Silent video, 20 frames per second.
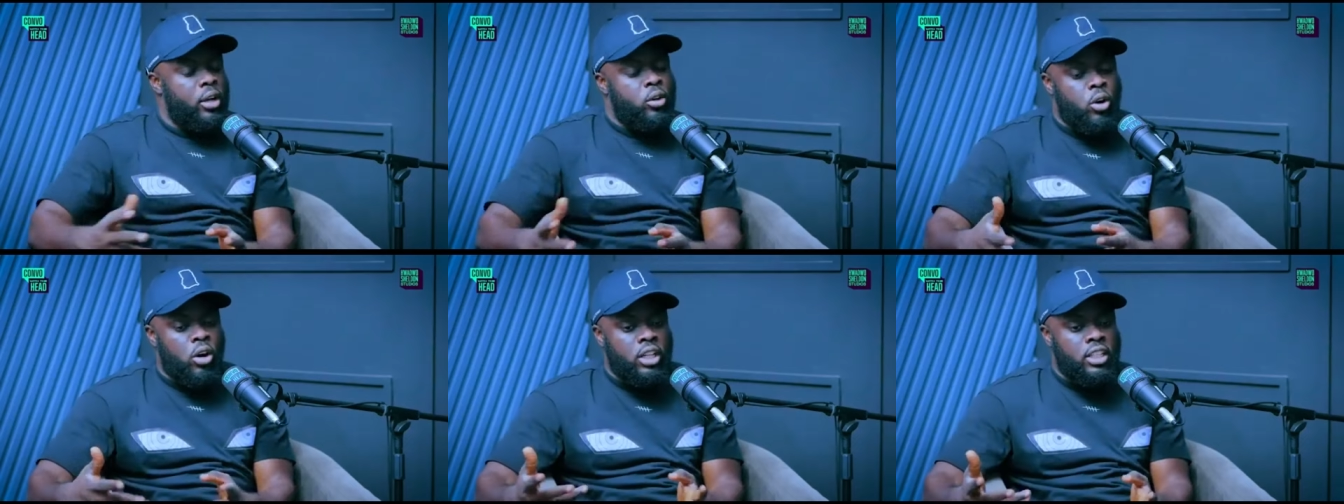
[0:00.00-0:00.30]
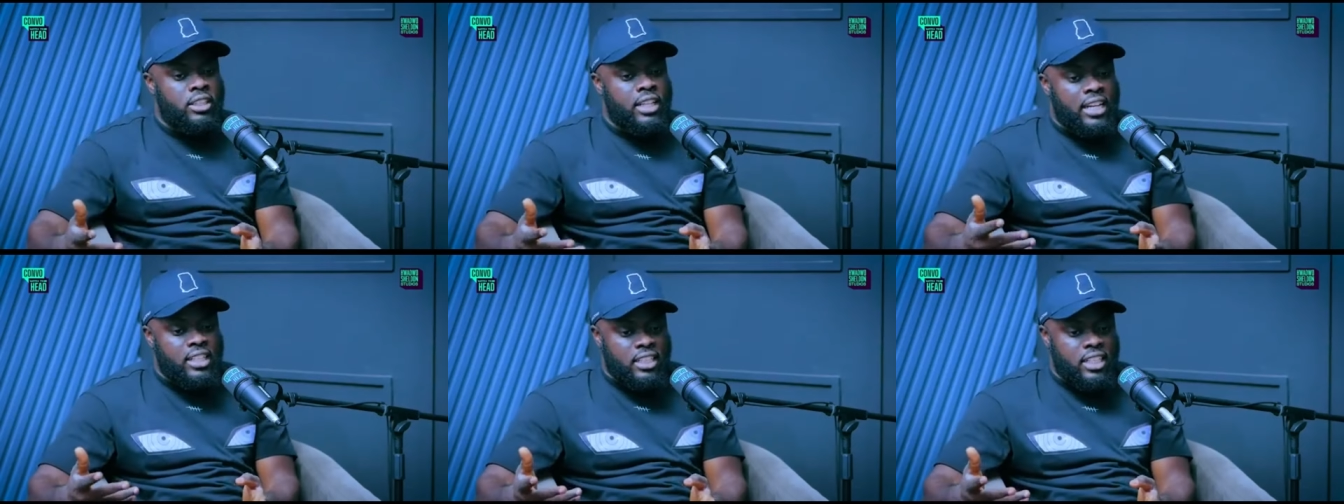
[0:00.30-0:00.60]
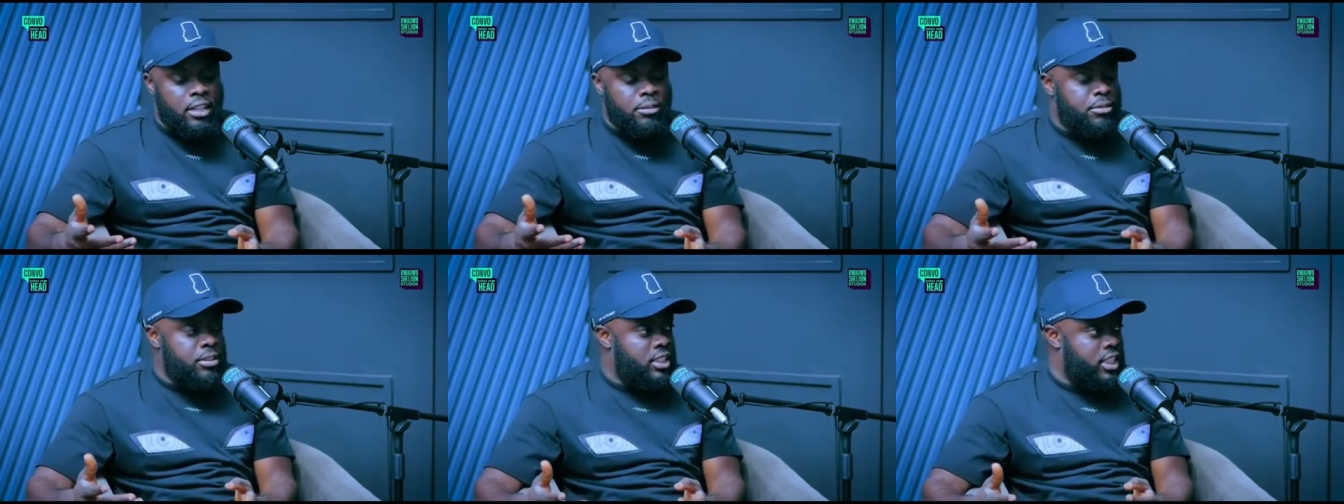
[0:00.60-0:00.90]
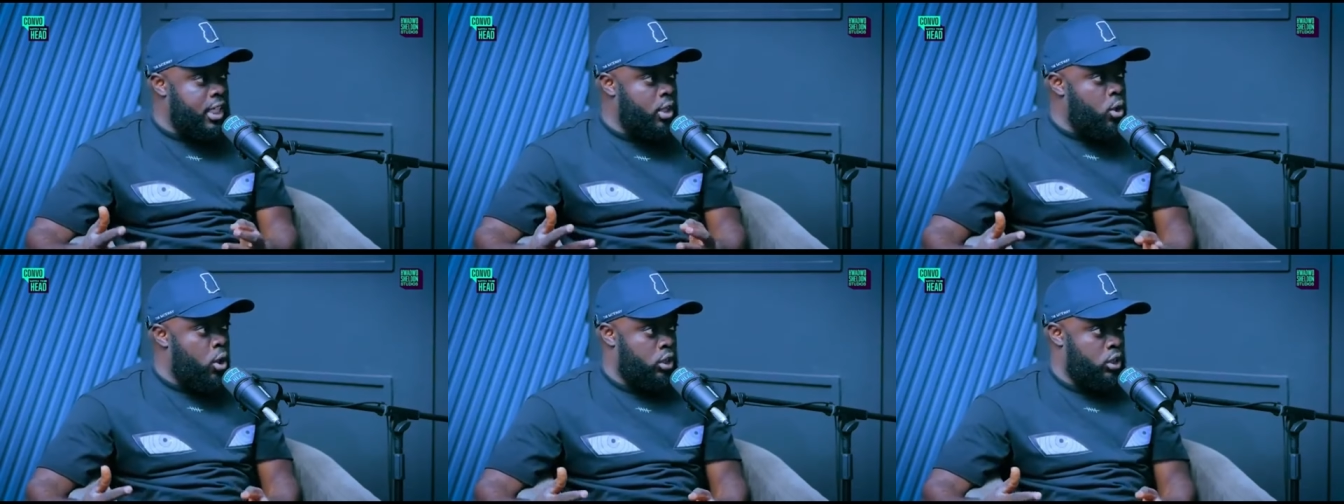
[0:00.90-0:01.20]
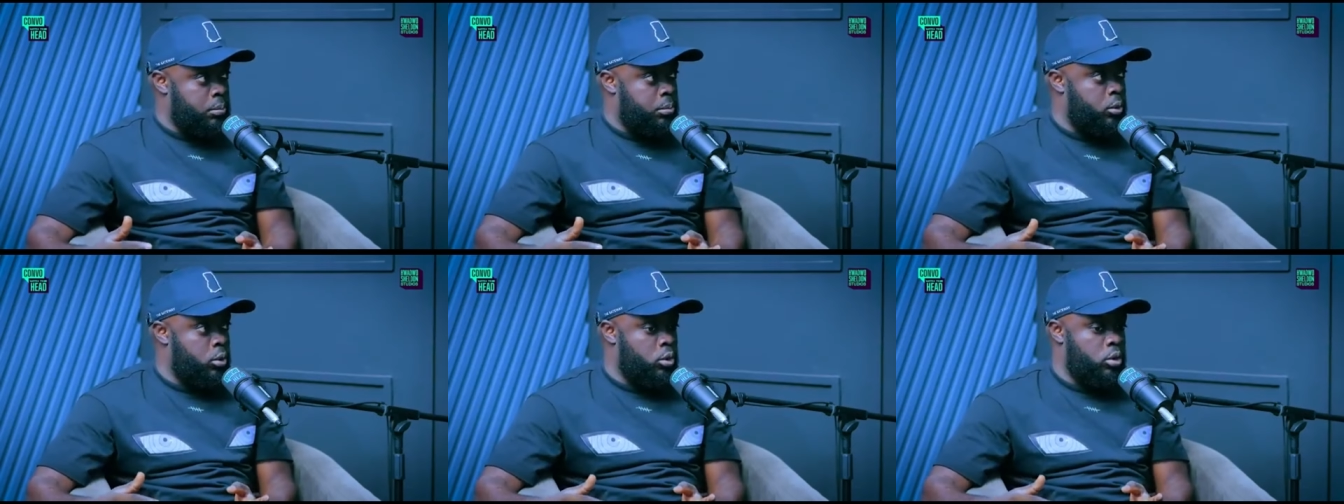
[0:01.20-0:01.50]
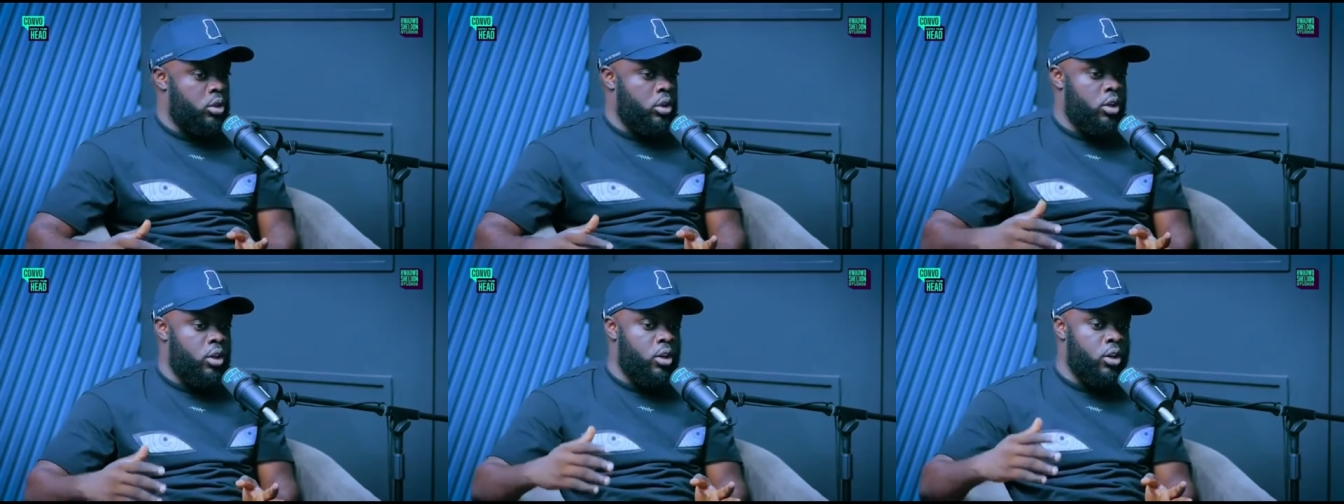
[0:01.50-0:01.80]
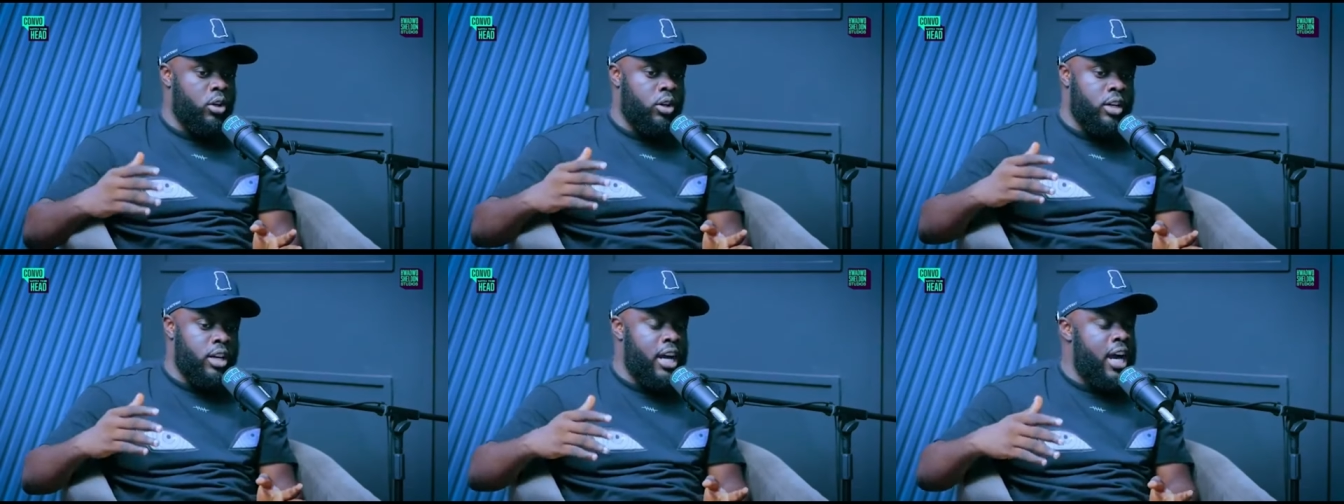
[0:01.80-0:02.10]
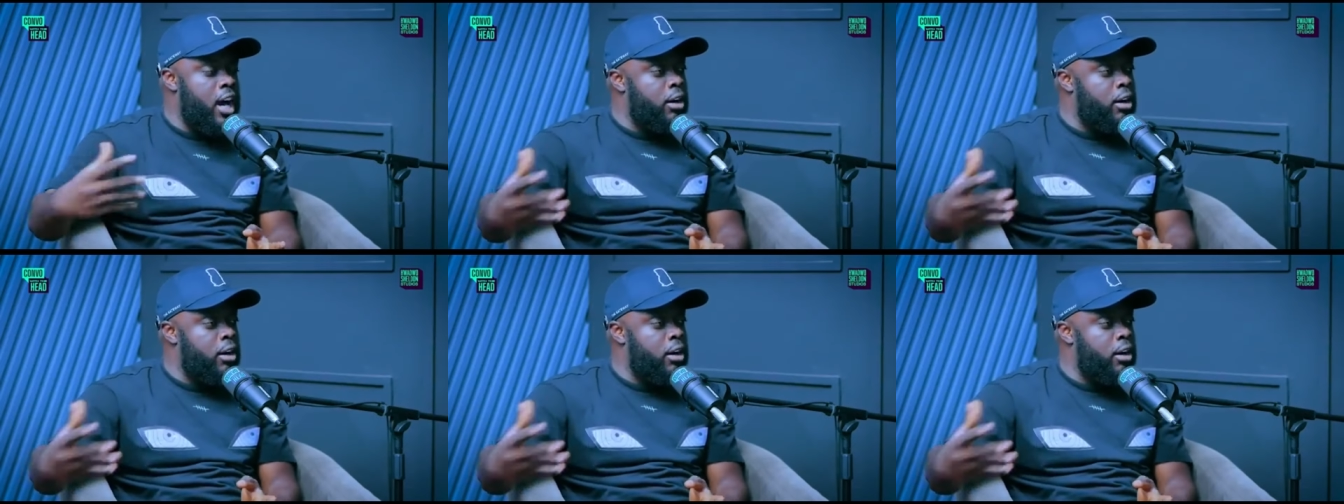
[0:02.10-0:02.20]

I call it Adidan Vichiri yes. gospel yes.